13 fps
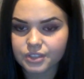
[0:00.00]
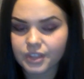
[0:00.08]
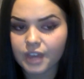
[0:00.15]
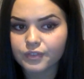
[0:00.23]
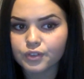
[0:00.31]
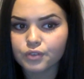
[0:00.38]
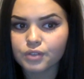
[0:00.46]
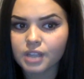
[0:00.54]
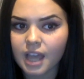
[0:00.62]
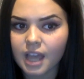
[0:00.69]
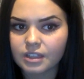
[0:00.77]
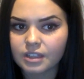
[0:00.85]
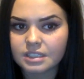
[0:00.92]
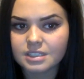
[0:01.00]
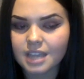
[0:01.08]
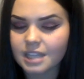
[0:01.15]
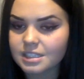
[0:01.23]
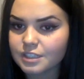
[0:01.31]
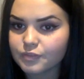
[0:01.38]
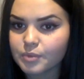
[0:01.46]
therefore, rely on
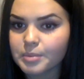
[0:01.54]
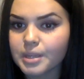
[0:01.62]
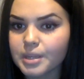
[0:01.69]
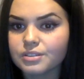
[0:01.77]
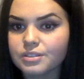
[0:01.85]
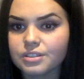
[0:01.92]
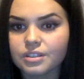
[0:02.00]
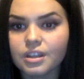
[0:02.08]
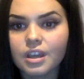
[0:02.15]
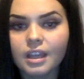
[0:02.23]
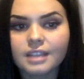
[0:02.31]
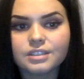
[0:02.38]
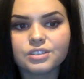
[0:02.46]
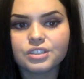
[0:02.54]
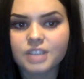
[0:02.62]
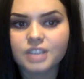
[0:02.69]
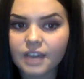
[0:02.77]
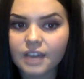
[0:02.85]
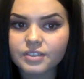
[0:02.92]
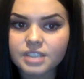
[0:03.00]
intensive promotion such as
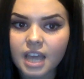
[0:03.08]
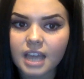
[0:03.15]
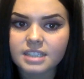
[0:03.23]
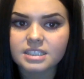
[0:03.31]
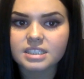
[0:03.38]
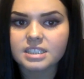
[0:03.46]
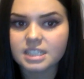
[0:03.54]
advertising,